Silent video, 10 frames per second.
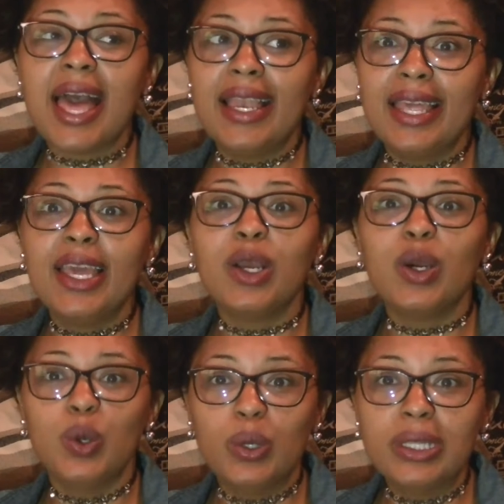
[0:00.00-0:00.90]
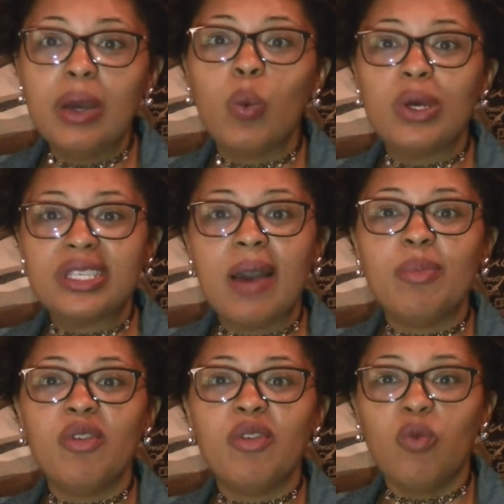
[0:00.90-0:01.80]
I did Google it, what
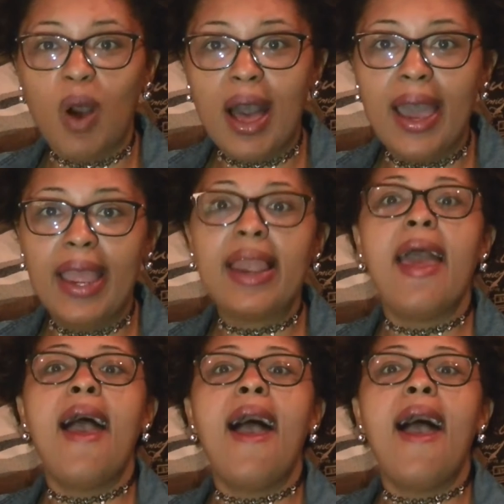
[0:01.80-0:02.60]
type of wine